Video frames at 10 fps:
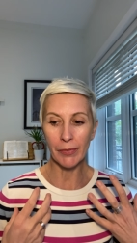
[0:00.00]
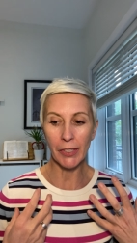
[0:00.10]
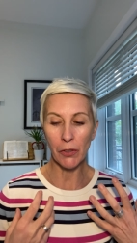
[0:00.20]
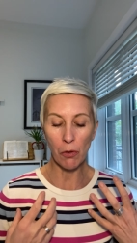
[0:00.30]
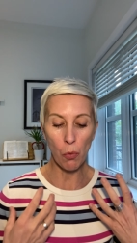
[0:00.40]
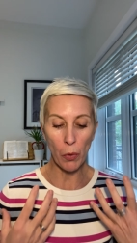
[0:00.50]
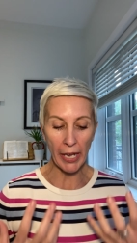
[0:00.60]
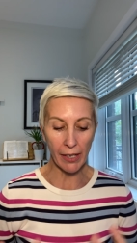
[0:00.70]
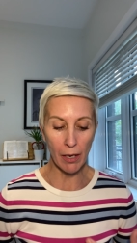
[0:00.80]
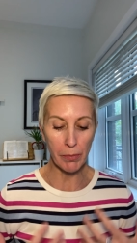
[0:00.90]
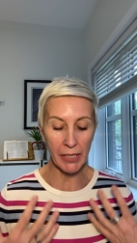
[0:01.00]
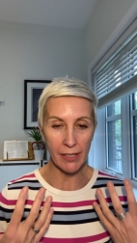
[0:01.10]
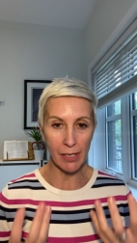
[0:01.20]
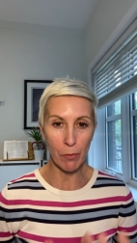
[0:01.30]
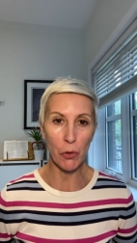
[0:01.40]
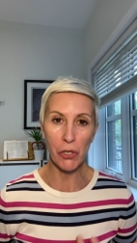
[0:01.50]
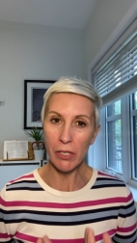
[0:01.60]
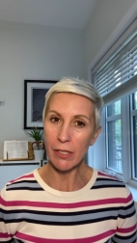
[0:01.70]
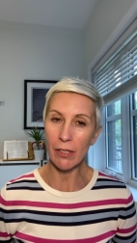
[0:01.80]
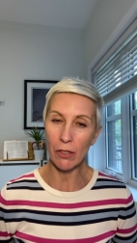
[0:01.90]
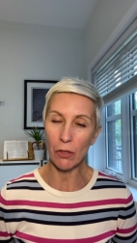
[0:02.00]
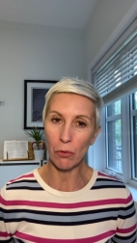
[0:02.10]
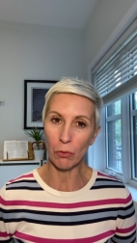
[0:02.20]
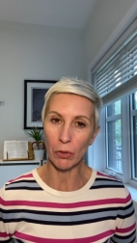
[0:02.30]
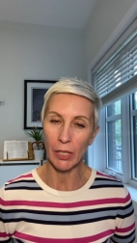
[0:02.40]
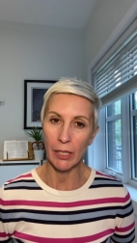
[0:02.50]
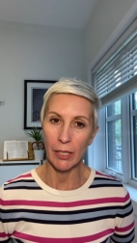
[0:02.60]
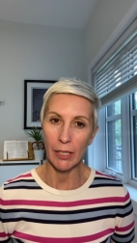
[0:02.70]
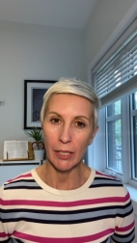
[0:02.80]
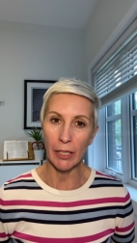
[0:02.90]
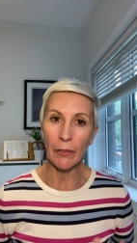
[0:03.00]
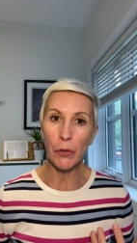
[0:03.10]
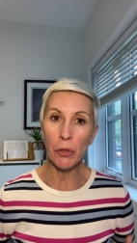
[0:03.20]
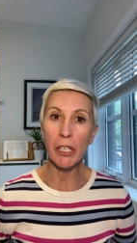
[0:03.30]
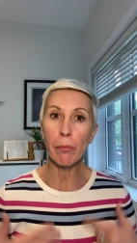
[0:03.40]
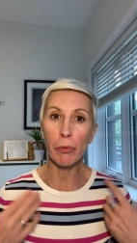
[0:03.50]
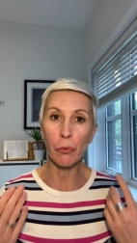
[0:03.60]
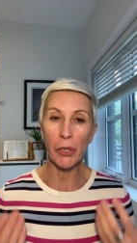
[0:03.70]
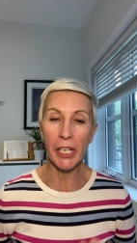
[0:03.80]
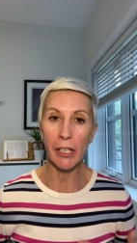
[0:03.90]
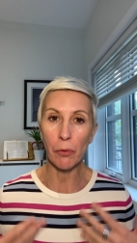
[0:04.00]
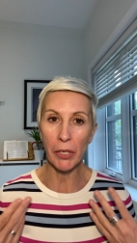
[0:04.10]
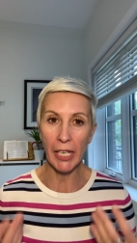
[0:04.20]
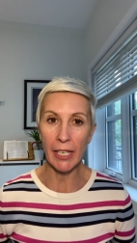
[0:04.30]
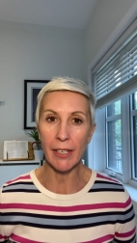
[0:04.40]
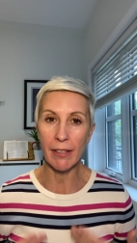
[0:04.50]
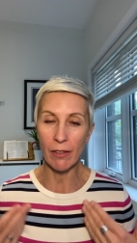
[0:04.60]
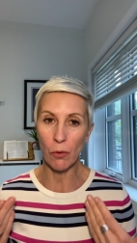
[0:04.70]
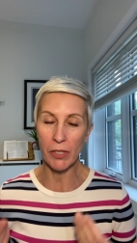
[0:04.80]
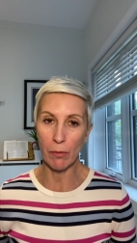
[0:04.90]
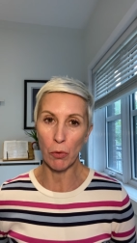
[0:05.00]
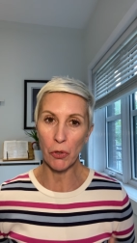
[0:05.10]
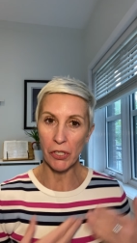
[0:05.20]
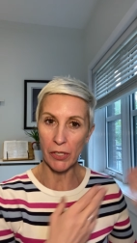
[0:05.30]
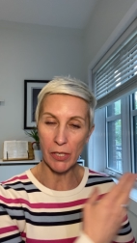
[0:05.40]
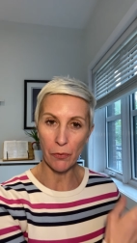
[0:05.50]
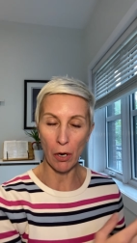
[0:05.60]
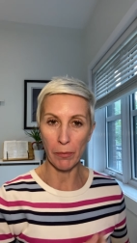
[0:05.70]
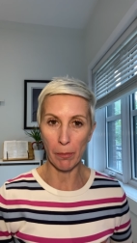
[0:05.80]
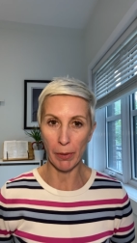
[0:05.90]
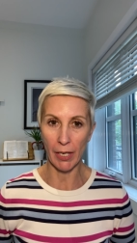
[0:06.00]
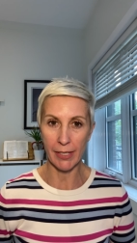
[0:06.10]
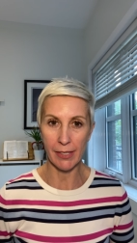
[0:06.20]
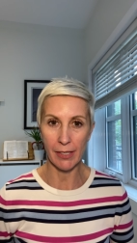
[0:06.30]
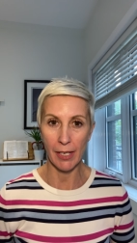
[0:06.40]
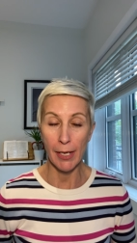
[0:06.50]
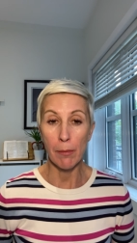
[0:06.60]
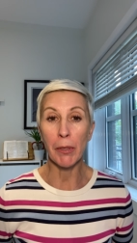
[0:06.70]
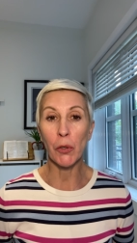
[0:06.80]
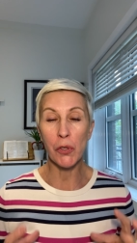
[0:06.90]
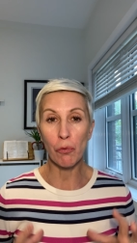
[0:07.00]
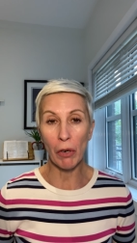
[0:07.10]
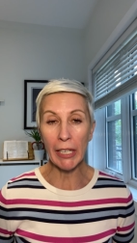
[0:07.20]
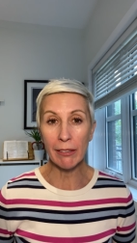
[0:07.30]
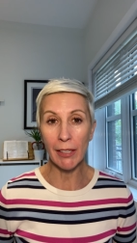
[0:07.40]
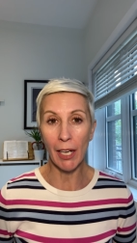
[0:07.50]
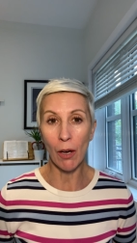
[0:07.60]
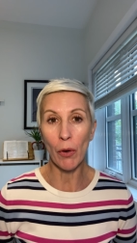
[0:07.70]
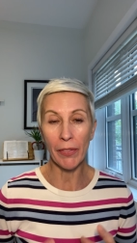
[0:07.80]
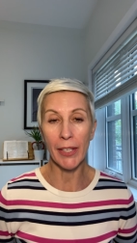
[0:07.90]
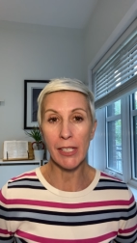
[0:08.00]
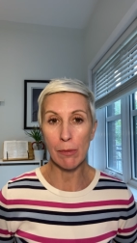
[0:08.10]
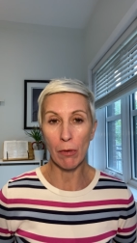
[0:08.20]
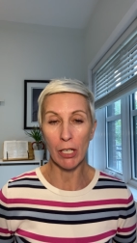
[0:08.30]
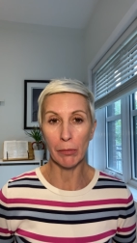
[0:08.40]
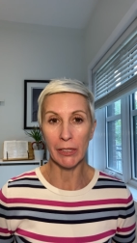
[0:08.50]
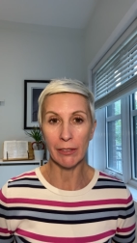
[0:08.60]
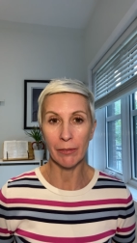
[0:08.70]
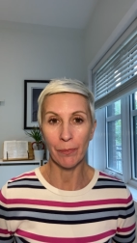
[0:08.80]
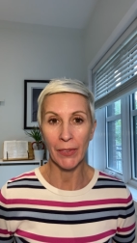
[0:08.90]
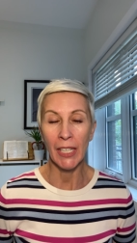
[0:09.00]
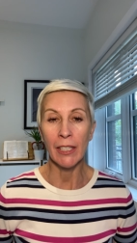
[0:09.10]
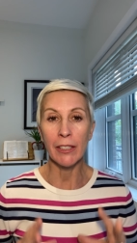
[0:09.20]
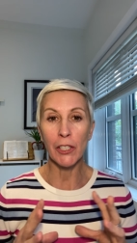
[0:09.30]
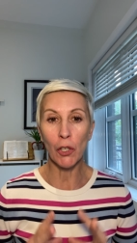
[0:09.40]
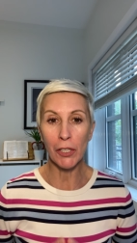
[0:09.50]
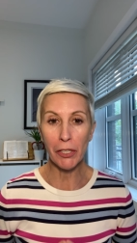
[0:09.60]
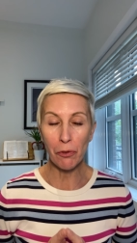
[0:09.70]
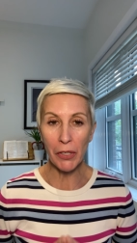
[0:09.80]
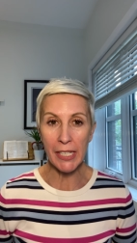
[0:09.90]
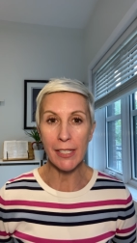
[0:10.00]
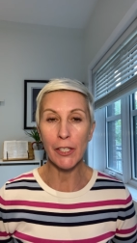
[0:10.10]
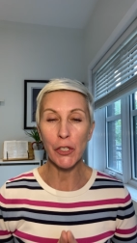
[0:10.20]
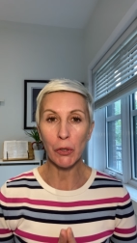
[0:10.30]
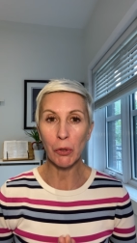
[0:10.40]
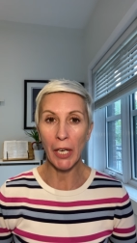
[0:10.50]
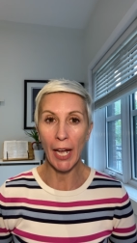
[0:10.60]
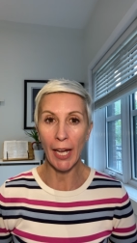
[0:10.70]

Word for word: you know, wake up these emotions in you if you keep recreating those emotions from the past. Because right now, at this moment, the only reason you could